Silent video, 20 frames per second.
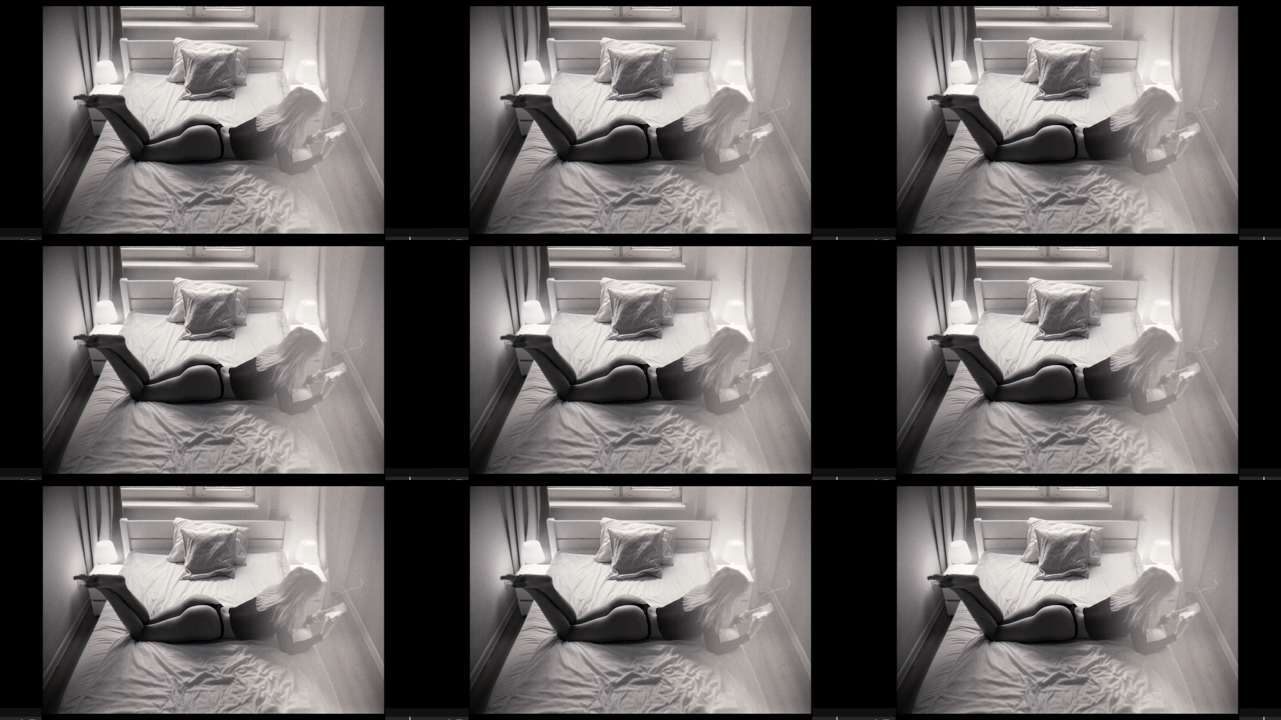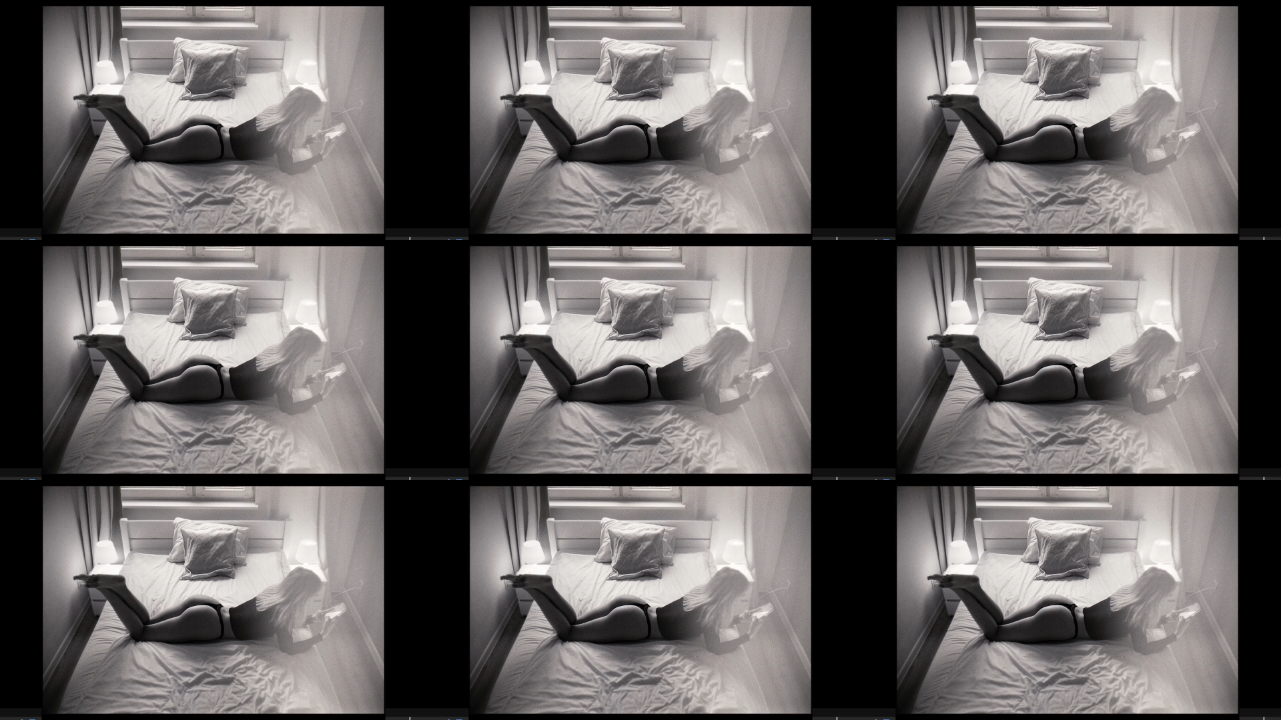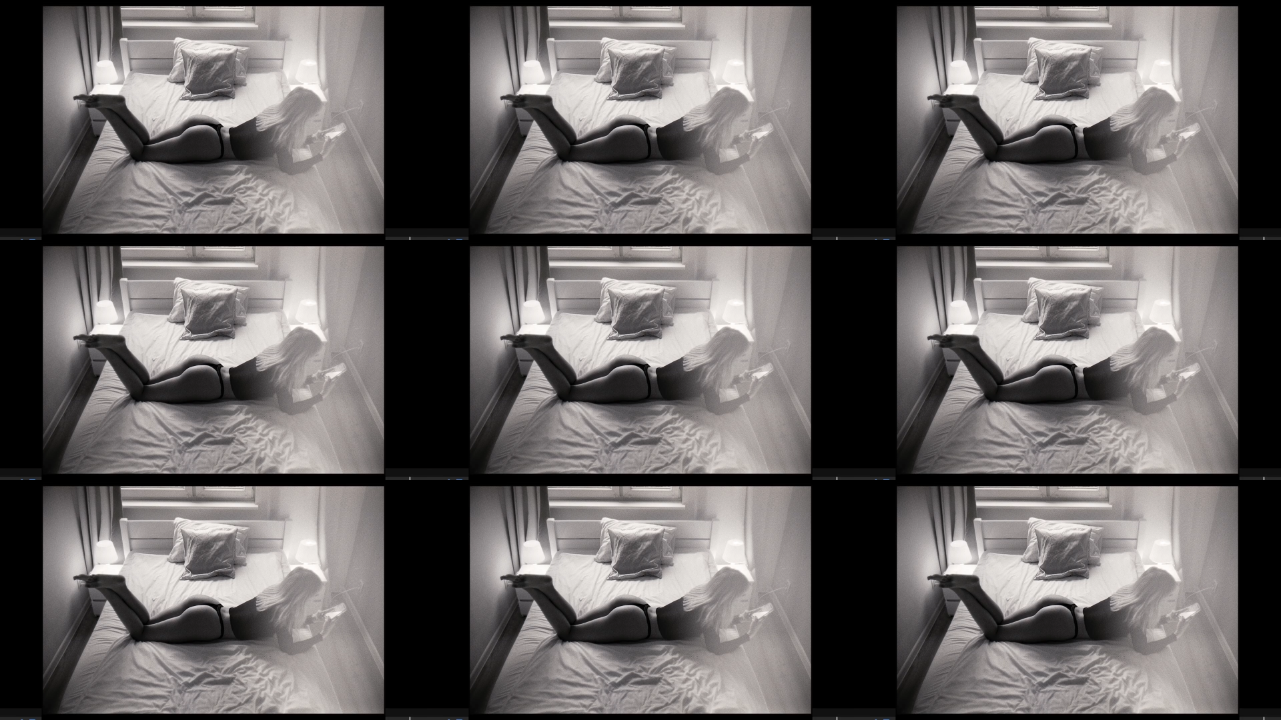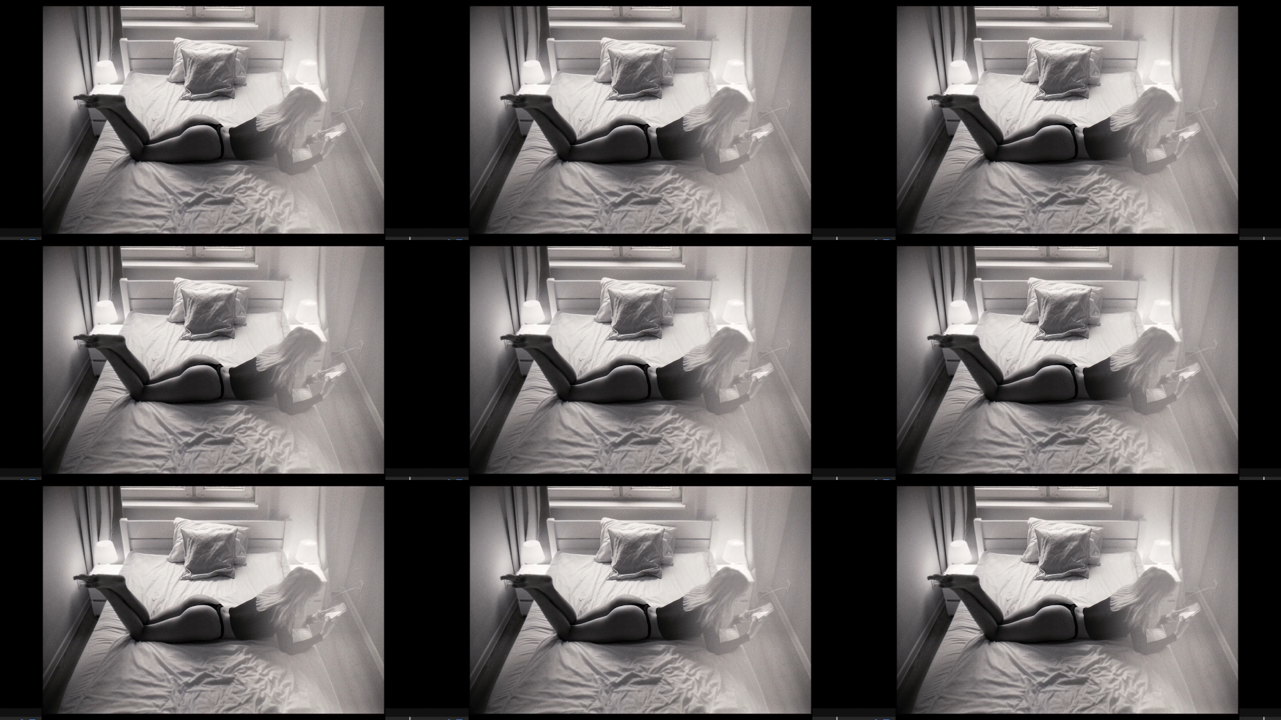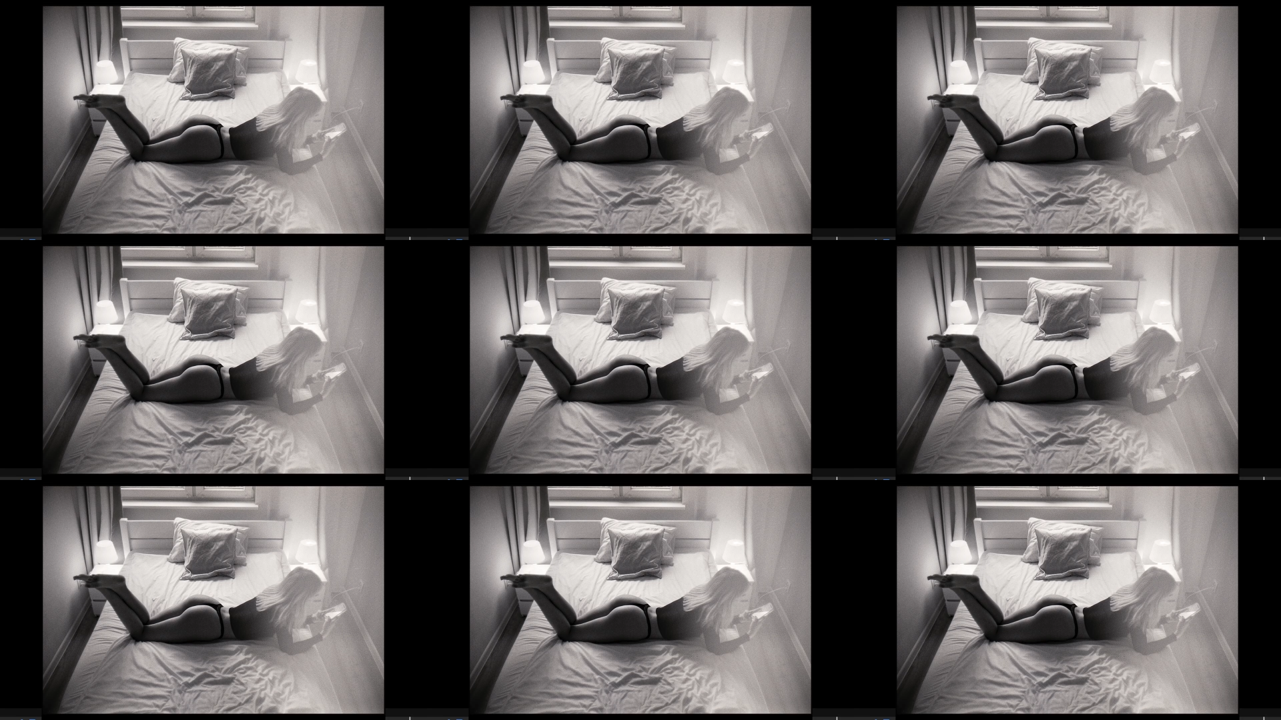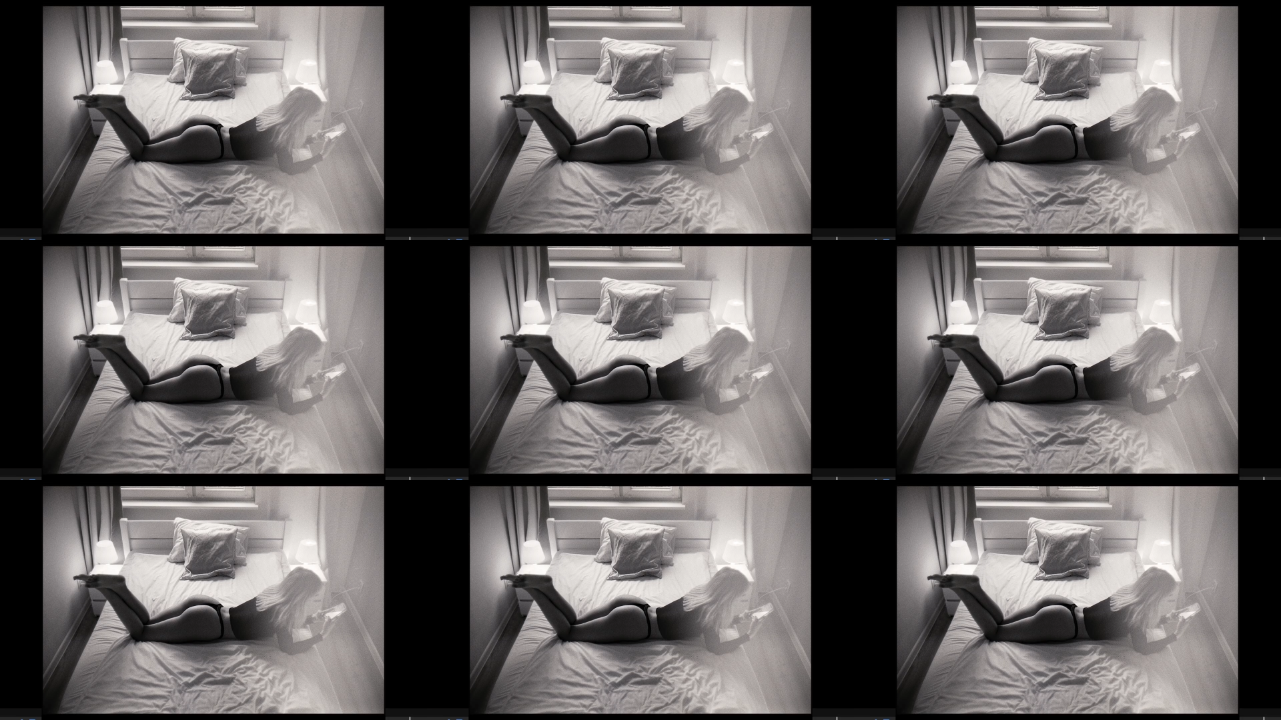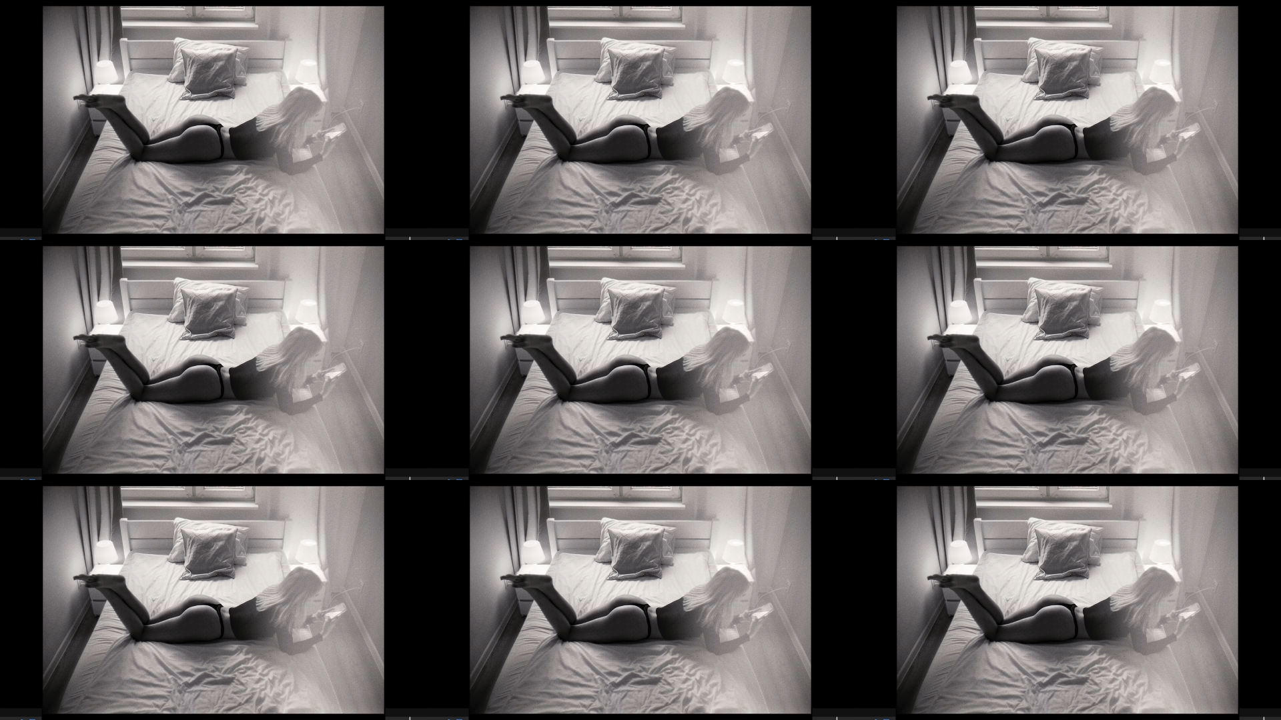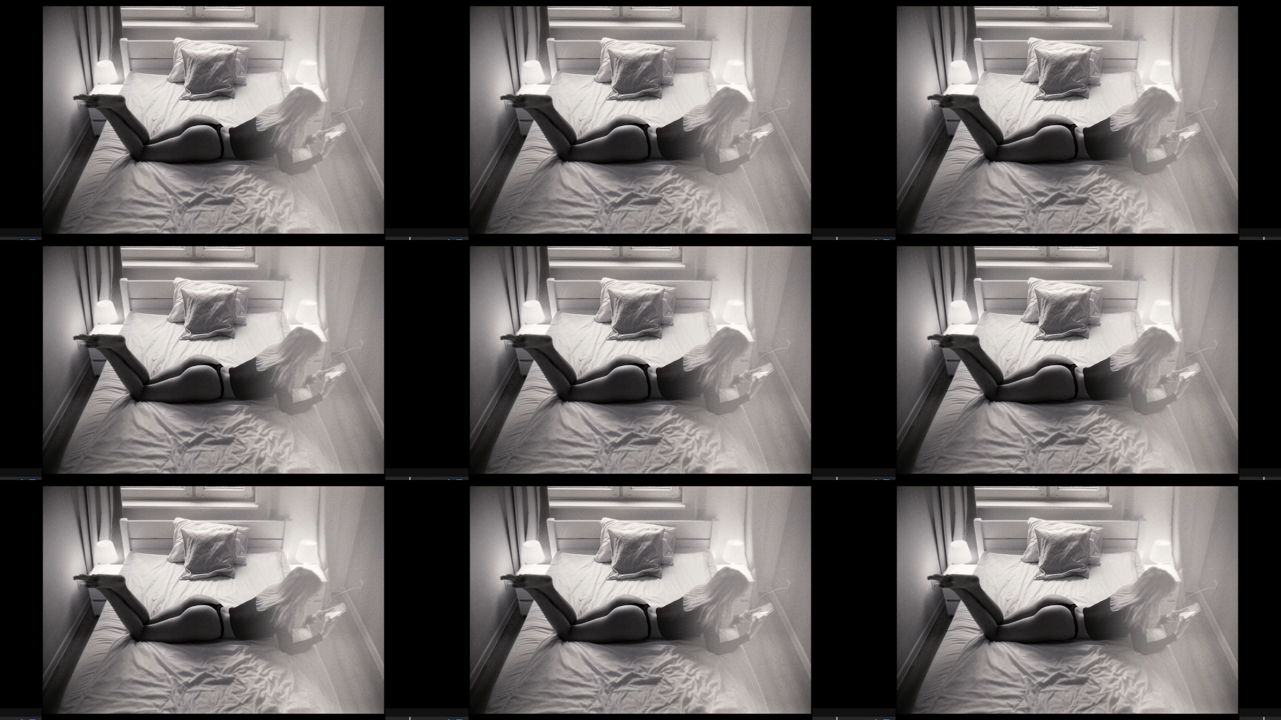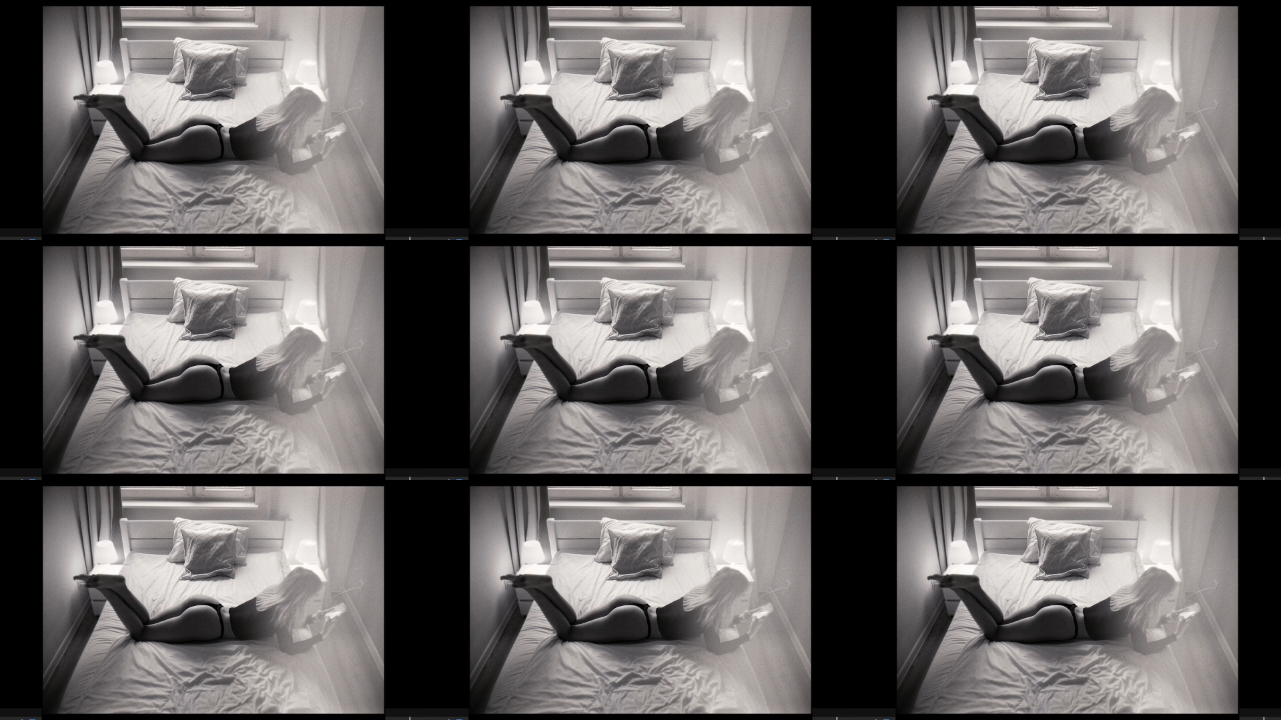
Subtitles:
No face is visible, so there are no lips to read.